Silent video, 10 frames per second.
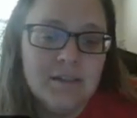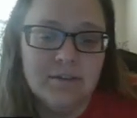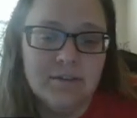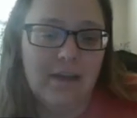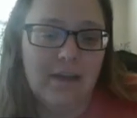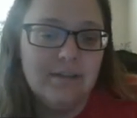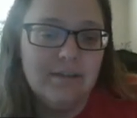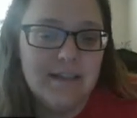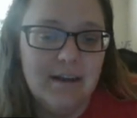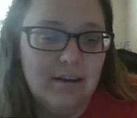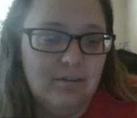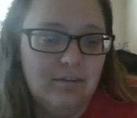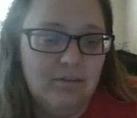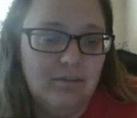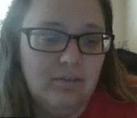So now instead
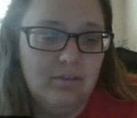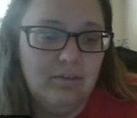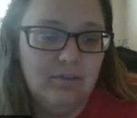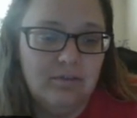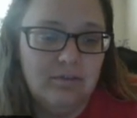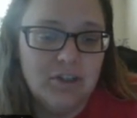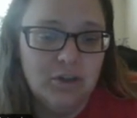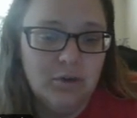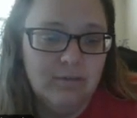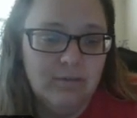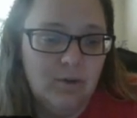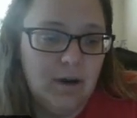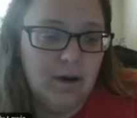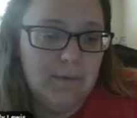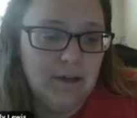of 2 or
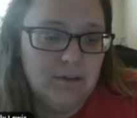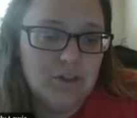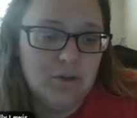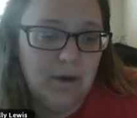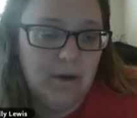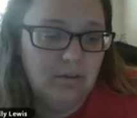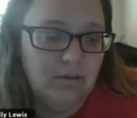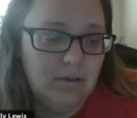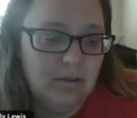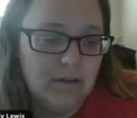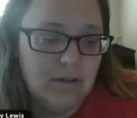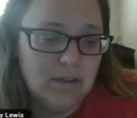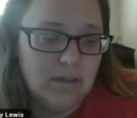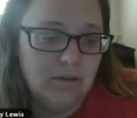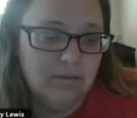4, I'm going to use 12.
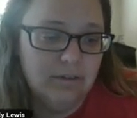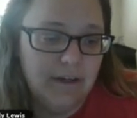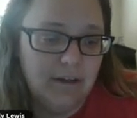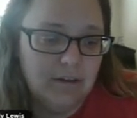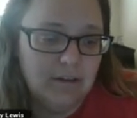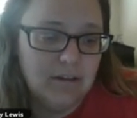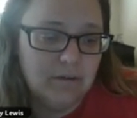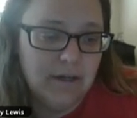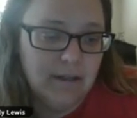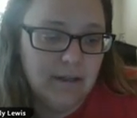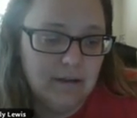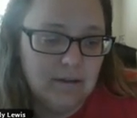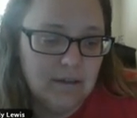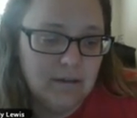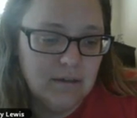So for n,
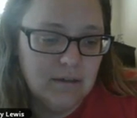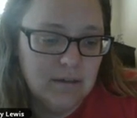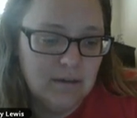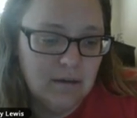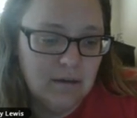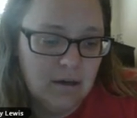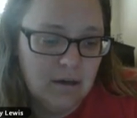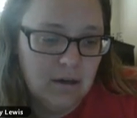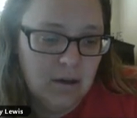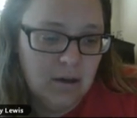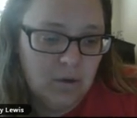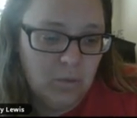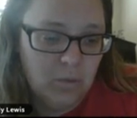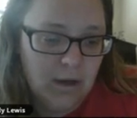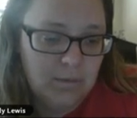20,000,
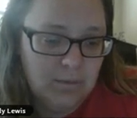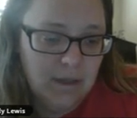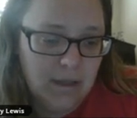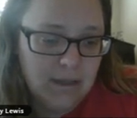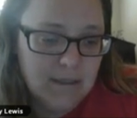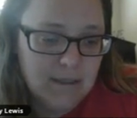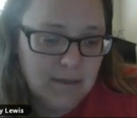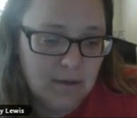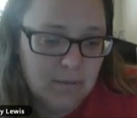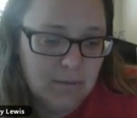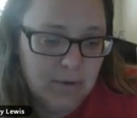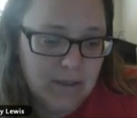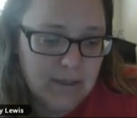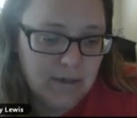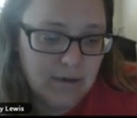1 plus
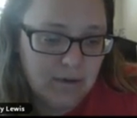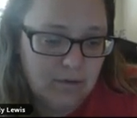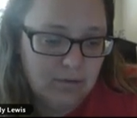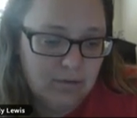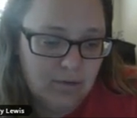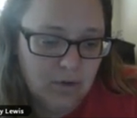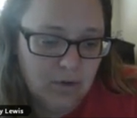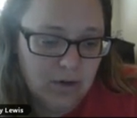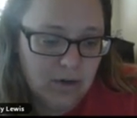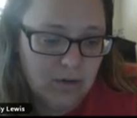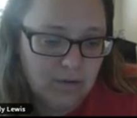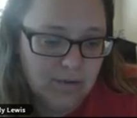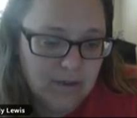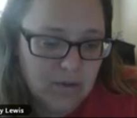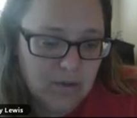0.04
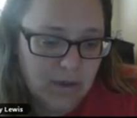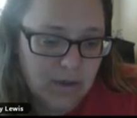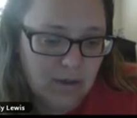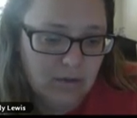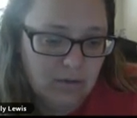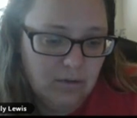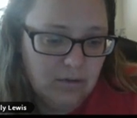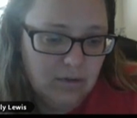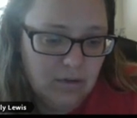over 12.